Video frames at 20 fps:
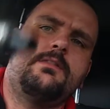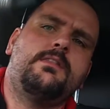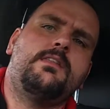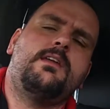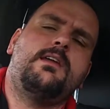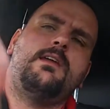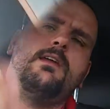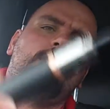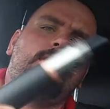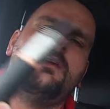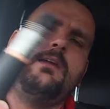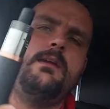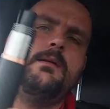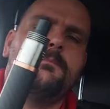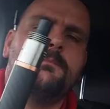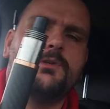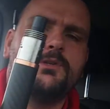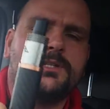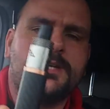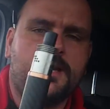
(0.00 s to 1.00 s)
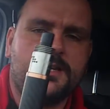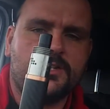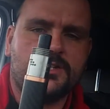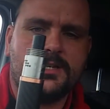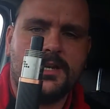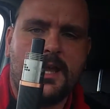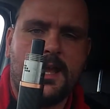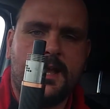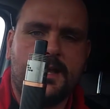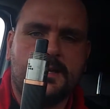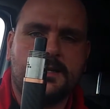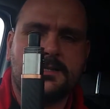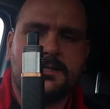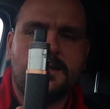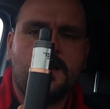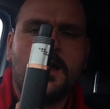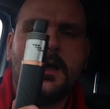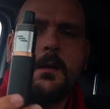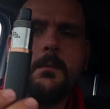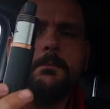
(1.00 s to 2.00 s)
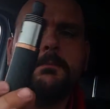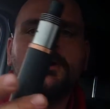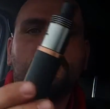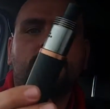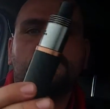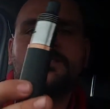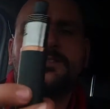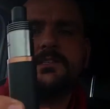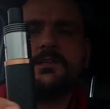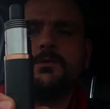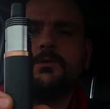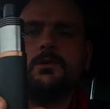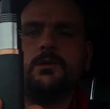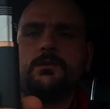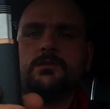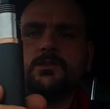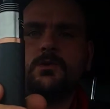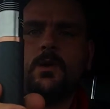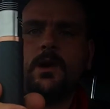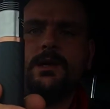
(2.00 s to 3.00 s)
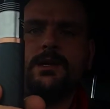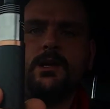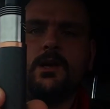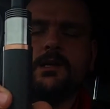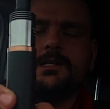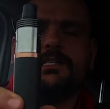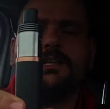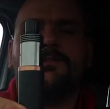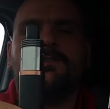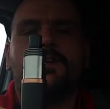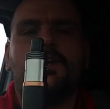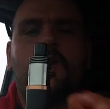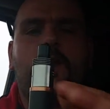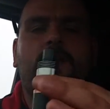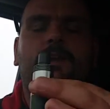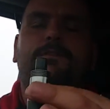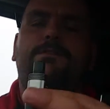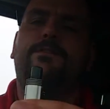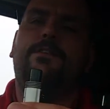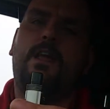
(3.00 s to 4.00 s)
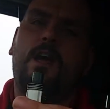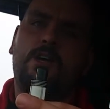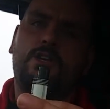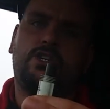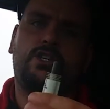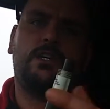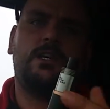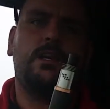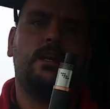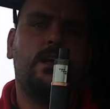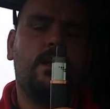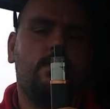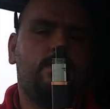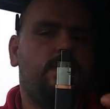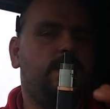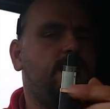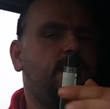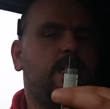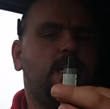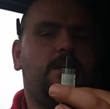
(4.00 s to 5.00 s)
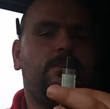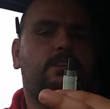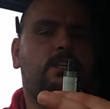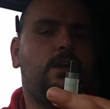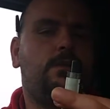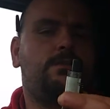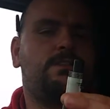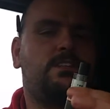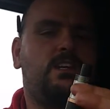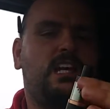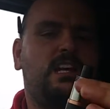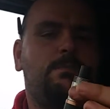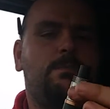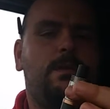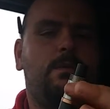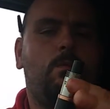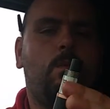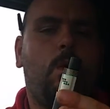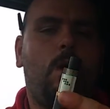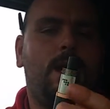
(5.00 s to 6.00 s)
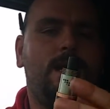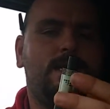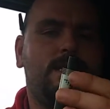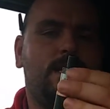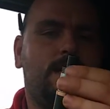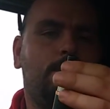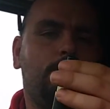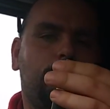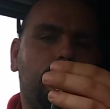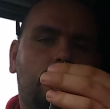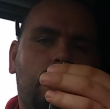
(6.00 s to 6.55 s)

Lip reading: the Mutation X, but it still looks quite nice. If you like it flush, then you're gonna have to go for something a bit wider.